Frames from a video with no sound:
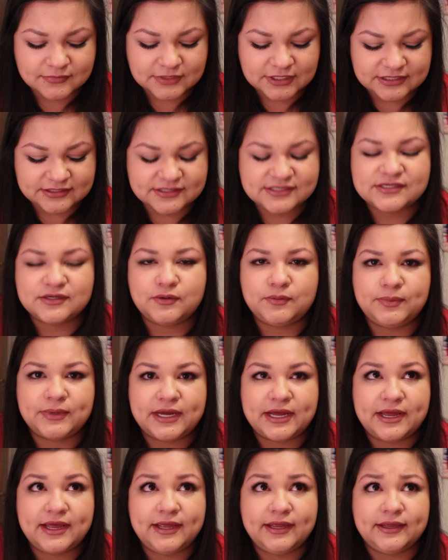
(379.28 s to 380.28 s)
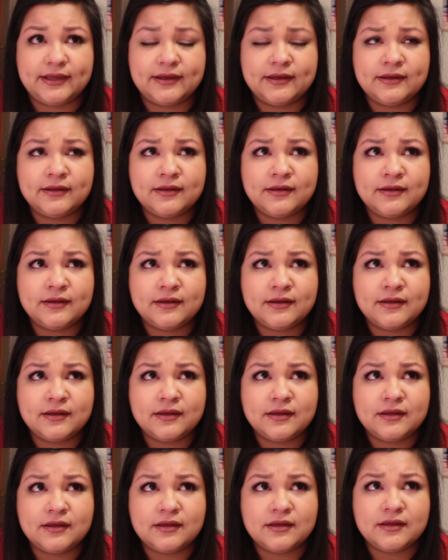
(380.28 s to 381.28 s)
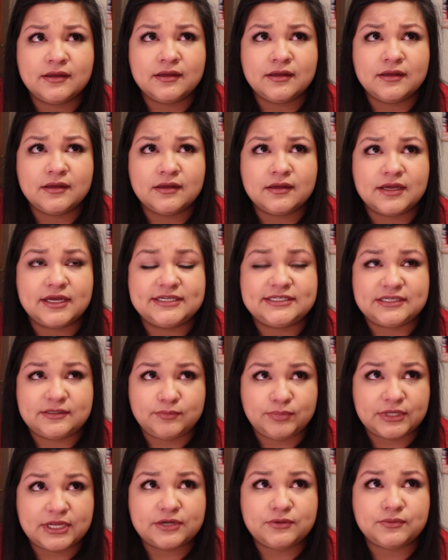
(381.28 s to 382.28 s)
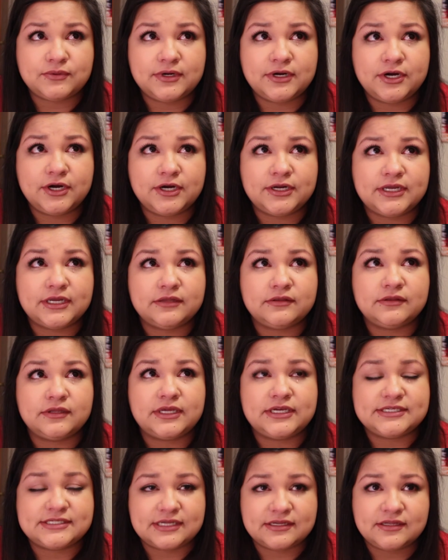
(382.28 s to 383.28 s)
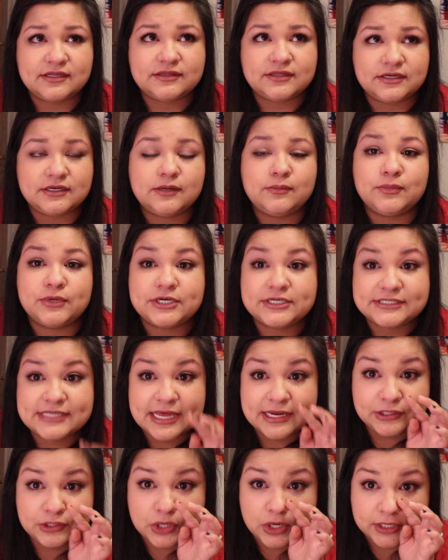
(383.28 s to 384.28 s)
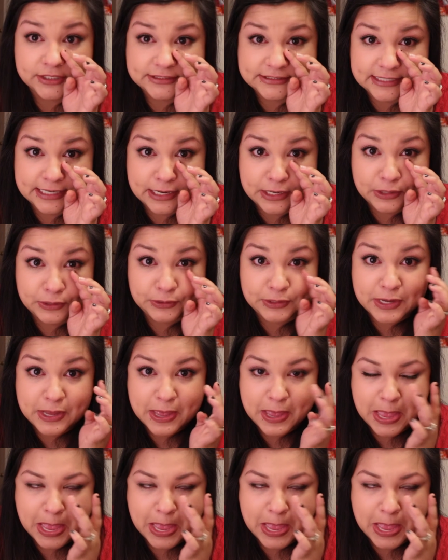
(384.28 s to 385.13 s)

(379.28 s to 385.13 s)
And so I did blood work and they said that the numbers had gone down.